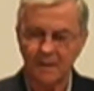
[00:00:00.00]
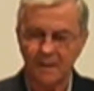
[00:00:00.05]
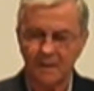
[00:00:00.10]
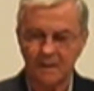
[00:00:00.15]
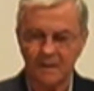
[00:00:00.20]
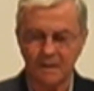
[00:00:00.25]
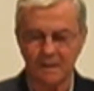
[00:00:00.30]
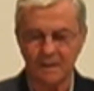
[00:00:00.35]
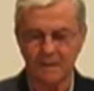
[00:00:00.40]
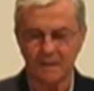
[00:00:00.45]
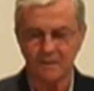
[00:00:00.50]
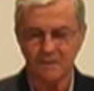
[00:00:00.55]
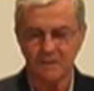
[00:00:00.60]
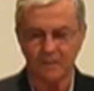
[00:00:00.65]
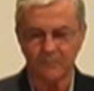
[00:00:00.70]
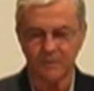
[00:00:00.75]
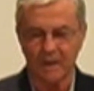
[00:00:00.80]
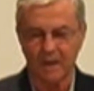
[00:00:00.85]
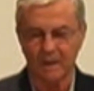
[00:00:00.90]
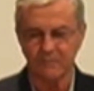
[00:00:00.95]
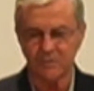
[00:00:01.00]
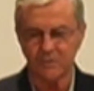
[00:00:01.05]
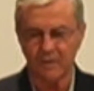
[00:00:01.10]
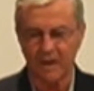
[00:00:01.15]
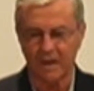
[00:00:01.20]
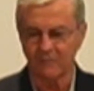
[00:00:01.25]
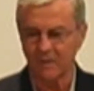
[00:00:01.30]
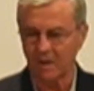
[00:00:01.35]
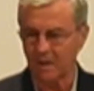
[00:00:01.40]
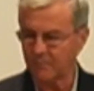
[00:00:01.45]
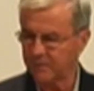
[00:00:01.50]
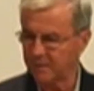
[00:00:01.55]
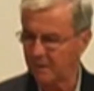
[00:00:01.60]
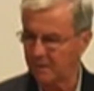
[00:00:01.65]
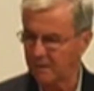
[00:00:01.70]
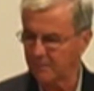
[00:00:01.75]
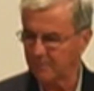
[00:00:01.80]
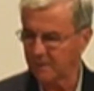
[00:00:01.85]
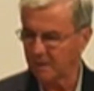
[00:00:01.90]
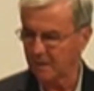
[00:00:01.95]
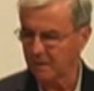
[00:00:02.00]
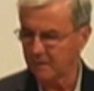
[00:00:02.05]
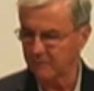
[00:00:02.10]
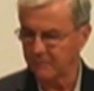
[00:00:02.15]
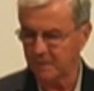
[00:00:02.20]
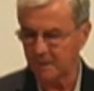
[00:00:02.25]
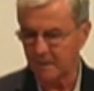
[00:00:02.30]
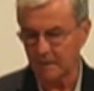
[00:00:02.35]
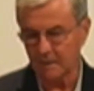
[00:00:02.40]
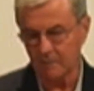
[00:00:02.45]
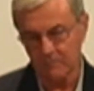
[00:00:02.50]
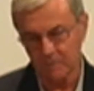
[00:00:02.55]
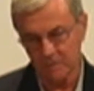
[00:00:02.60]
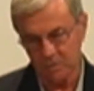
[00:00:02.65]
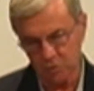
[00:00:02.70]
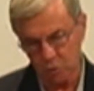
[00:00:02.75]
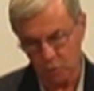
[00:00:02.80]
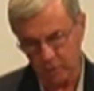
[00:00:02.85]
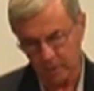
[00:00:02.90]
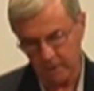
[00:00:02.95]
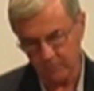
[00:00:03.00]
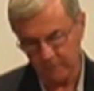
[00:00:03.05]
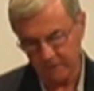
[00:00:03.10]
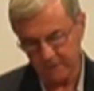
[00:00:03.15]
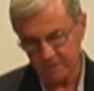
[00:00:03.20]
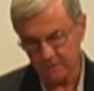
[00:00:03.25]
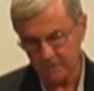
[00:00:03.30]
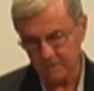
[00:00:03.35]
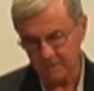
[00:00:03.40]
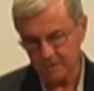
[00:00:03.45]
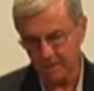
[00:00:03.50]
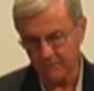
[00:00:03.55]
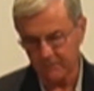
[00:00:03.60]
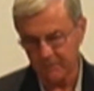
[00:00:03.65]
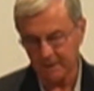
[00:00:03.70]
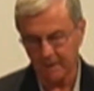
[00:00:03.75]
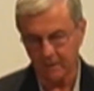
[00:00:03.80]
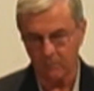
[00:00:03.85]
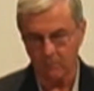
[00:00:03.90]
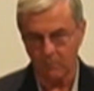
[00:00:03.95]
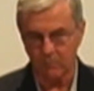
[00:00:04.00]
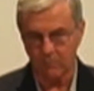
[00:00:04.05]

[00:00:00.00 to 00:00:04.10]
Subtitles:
And sometimes driving up there in the middle of the Missouri winters, I'm thinking,